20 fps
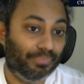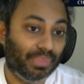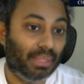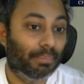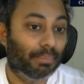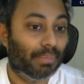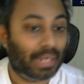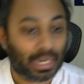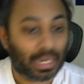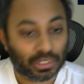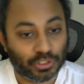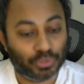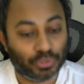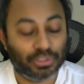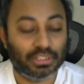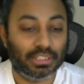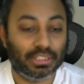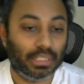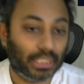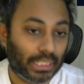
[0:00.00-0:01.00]
black
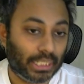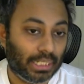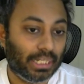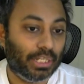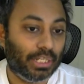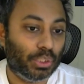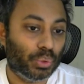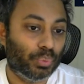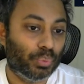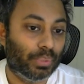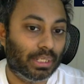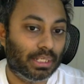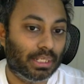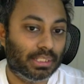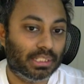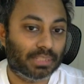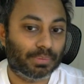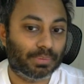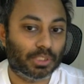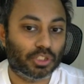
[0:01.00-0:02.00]
should certainly do well in
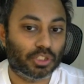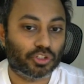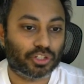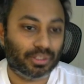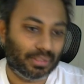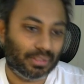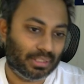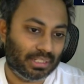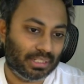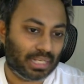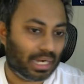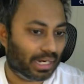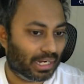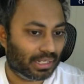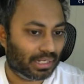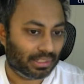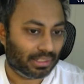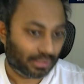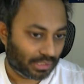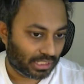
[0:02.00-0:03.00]
this position.
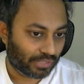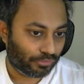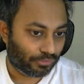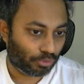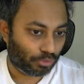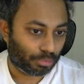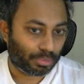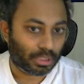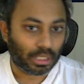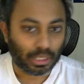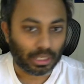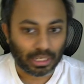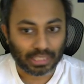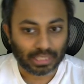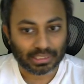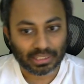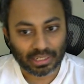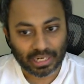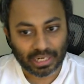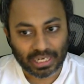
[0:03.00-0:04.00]
Target is the d4 pawn.
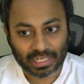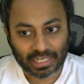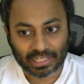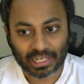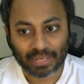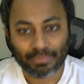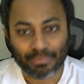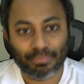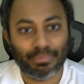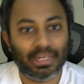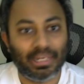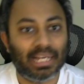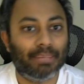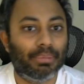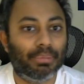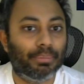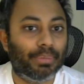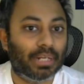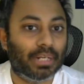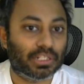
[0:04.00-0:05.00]
At the right time, black
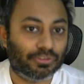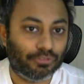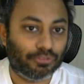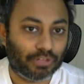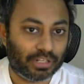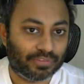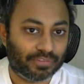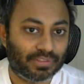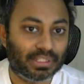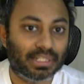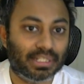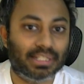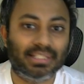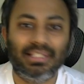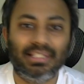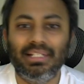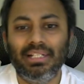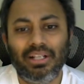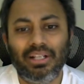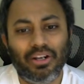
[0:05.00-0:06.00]
prepares for
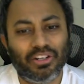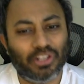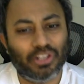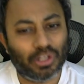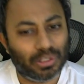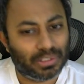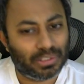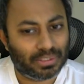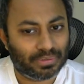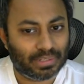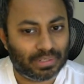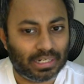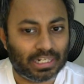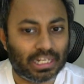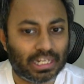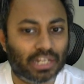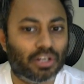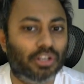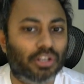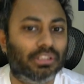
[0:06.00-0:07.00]
f6 and also an
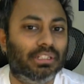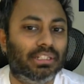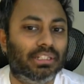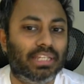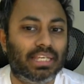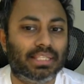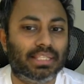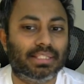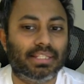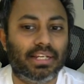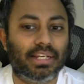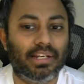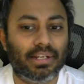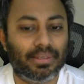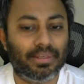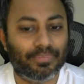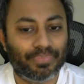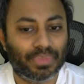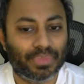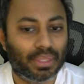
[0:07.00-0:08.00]
attack on the king side.
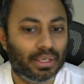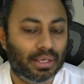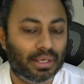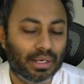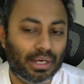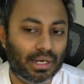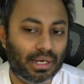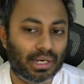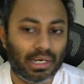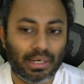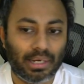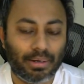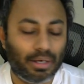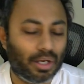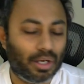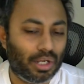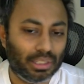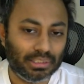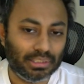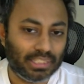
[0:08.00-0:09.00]

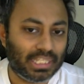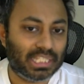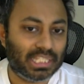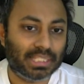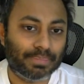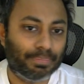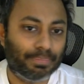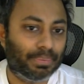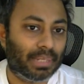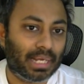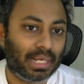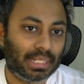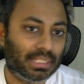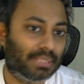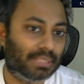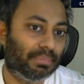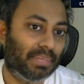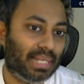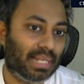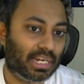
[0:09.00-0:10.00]
All these
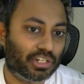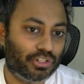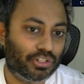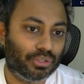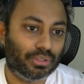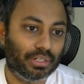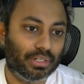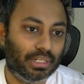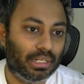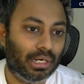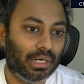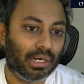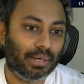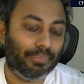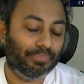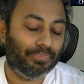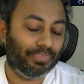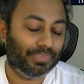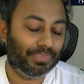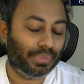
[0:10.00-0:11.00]
plans black should
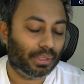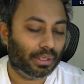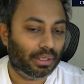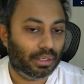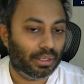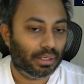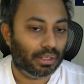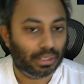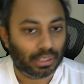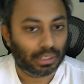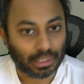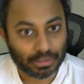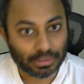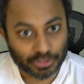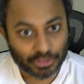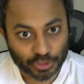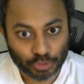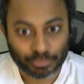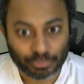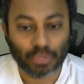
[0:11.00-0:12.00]

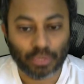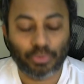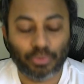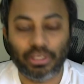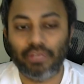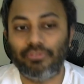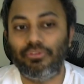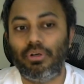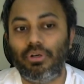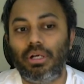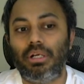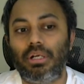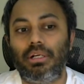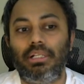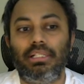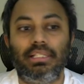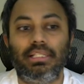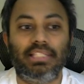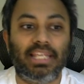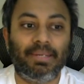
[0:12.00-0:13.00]
be looking for.
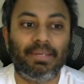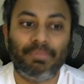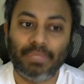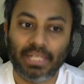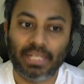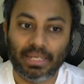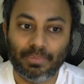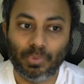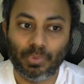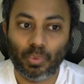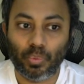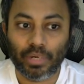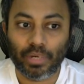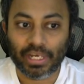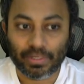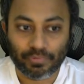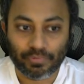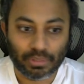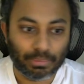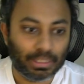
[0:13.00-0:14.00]
At the same time,
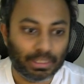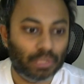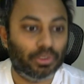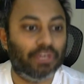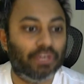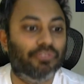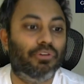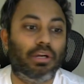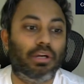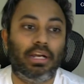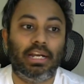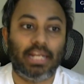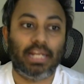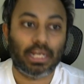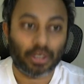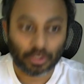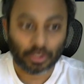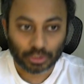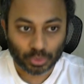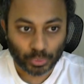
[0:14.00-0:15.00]
white will be looking for an
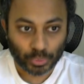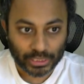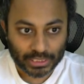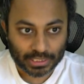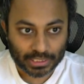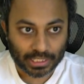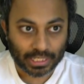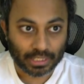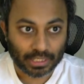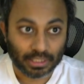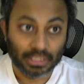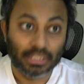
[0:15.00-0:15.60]
attack on the queen side.